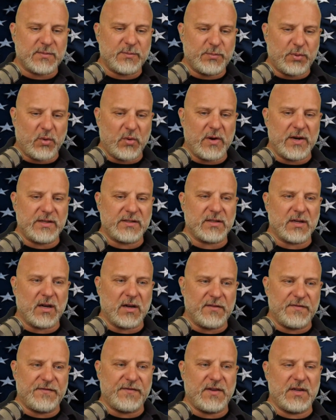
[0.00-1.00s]
point
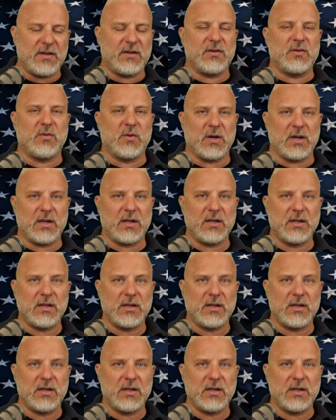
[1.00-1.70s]
of view.